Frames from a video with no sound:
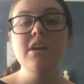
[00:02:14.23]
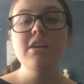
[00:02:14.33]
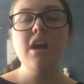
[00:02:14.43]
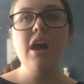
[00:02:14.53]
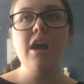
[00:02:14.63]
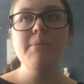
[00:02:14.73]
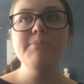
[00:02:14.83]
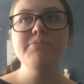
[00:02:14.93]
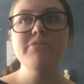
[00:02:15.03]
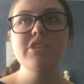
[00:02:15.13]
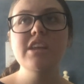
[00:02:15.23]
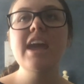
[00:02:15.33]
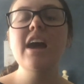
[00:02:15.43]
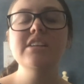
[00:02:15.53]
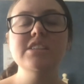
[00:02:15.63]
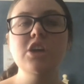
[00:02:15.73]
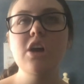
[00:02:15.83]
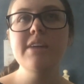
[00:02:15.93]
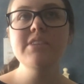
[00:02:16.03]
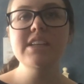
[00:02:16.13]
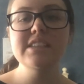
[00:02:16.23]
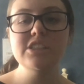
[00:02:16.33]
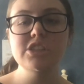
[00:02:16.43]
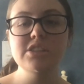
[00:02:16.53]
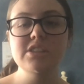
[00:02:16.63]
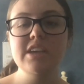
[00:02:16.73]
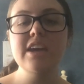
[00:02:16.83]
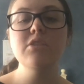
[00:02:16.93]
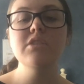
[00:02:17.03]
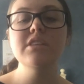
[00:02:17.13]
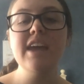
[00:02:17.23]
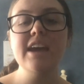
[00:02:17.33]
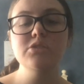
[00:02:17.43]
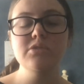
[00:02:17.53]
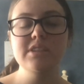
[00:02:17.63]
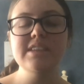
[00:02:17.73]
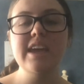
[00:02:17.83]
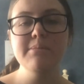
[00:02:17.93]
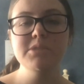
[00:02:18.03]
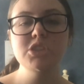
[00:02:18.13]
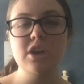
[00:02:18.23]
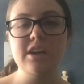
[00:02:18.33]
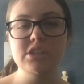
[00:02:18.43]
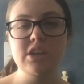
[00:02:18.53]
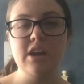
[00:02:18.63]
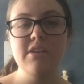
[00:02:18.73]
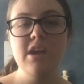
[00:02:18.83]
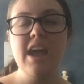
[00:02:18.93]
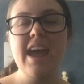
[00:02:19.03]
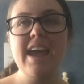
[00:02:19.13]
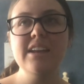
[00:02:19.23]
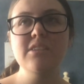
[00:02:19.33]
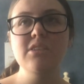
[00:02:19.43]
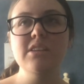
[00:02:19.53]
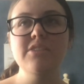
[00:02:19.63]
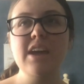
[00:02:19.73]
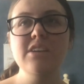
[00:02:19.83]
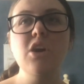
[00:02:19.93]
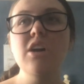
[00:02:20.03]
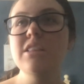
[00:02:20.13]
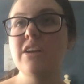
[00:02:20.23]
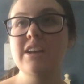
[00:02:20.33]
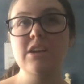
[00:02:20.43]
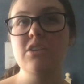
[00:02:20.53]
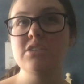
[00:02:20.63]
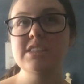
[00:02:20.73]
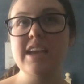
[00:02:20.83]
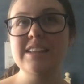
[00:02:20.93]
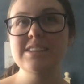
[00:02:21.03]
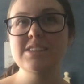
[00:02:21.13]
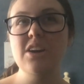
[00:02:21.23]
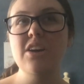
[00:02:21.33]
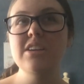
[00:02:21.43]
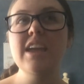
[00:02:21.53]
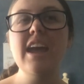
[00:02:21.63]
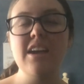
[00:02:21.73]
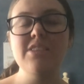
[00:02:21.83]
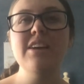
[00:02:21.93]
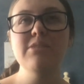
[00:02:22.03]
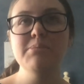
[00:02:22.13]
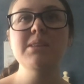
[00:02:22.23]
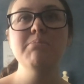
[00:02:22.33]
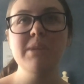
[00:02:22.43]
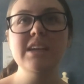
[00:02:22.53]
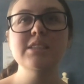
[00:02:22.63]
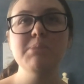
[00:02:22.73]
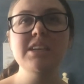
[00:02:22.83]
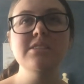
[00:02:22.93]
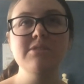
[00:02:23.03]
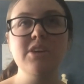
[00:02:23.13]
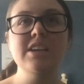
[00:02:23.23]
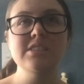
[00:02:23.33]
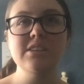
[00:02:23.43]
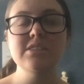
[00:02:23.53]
under time conditions to get good at the actual exam structure and all of that, not learning content. So yeah, that would be the biggest piece of advice I could